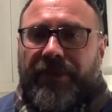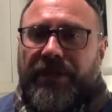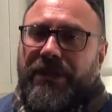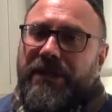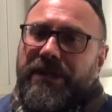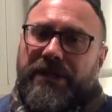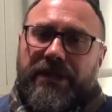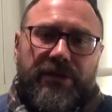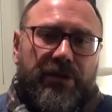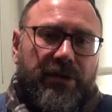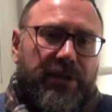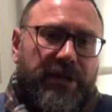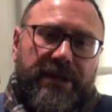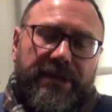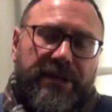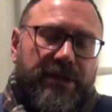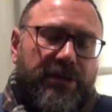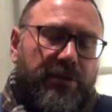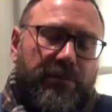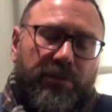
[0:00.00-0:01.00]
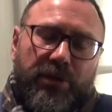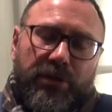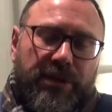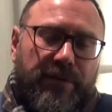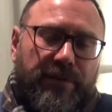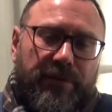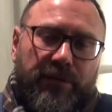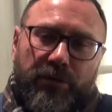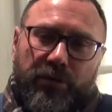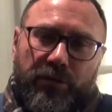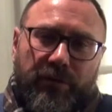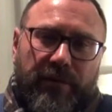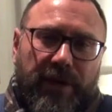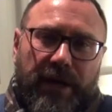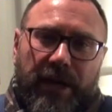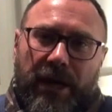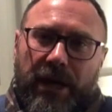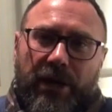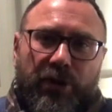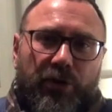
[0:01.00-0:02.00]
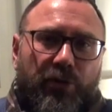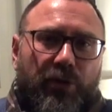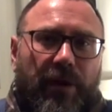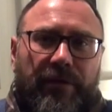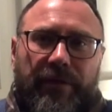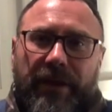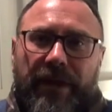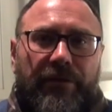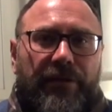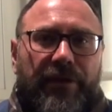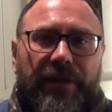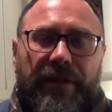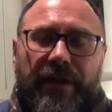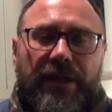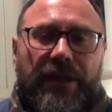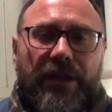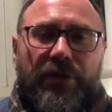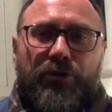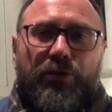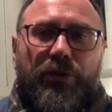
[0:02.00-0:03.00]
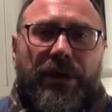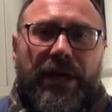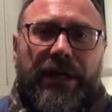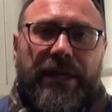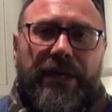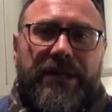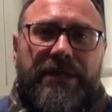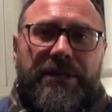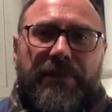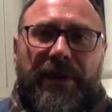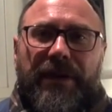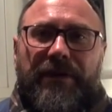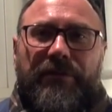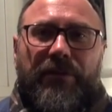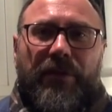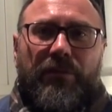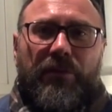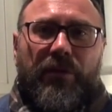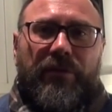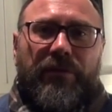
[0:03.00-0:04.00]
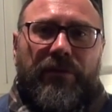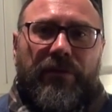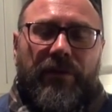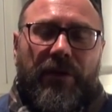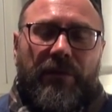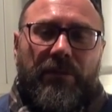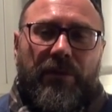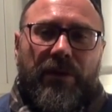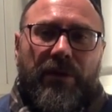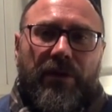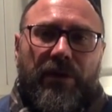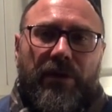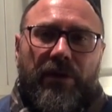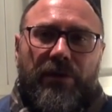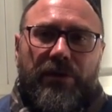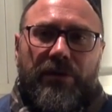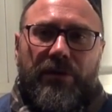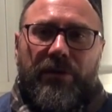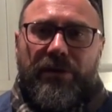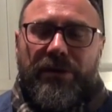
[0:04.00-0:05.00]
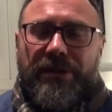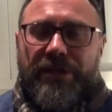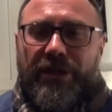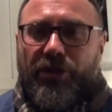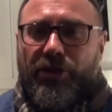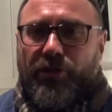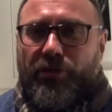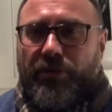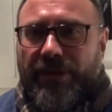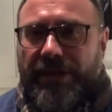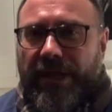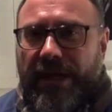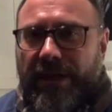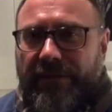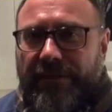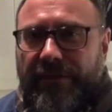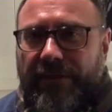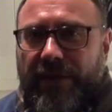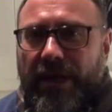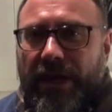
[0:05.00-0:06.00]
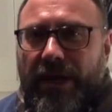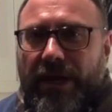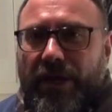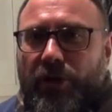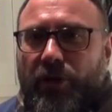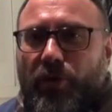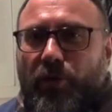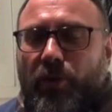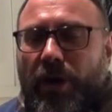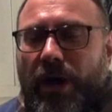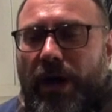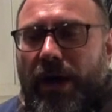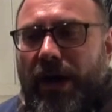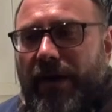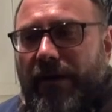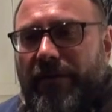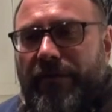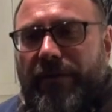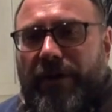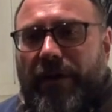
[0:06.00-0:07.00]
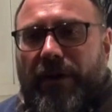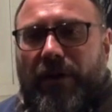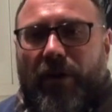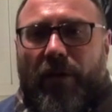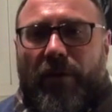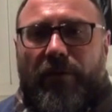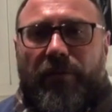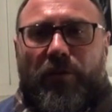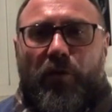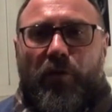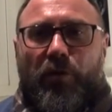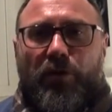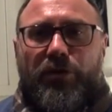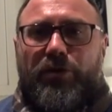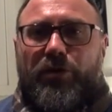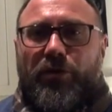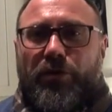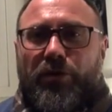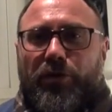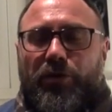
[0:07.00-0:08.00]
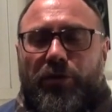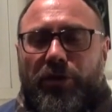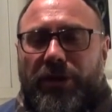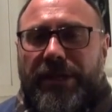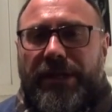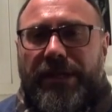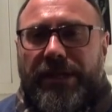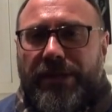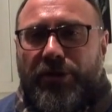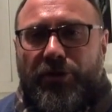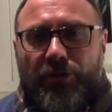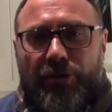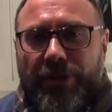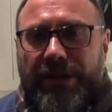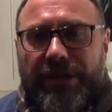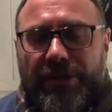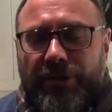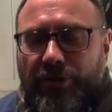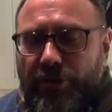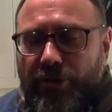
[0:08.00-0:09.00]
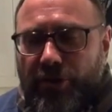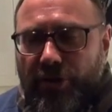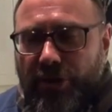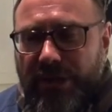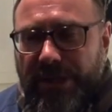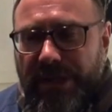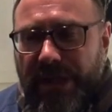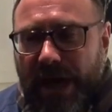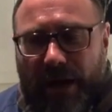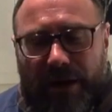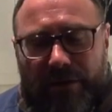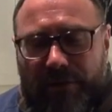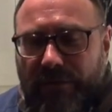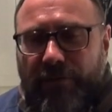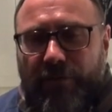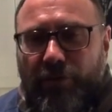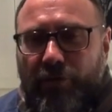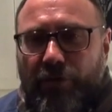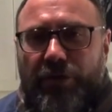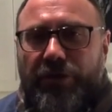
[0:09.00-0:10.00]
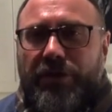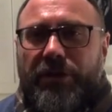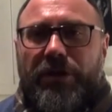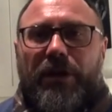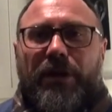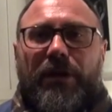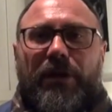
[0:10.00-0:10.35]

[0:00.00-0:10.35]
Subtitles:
This is a beautiful cuvée. You have everything that you can expect from Saint-Joseph. You have, of course, the dark fruits